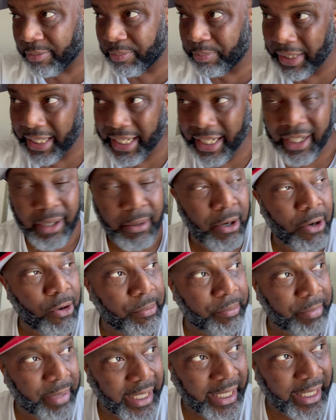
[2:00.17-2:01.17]
big
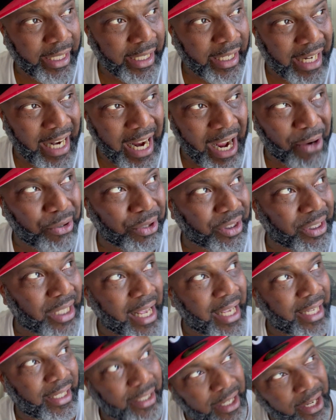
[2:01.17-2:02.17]
on me. And I was
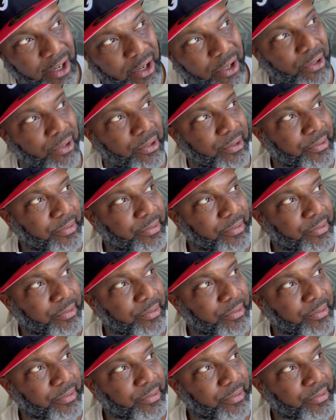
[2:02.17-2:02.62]
like, yo,